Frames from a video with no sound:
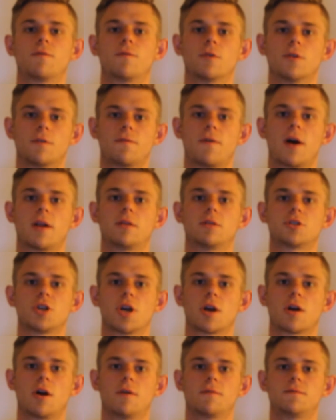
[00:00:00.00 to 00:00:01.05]
for the final
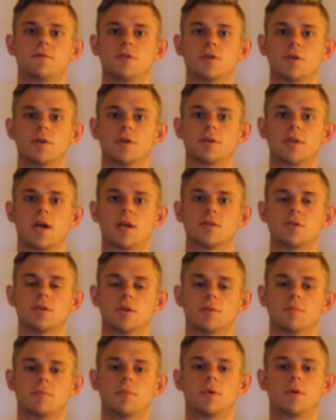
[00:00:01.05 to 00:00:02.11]
checkoff during that
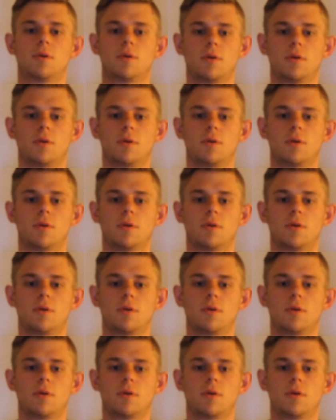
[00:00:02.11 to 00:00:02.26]
term.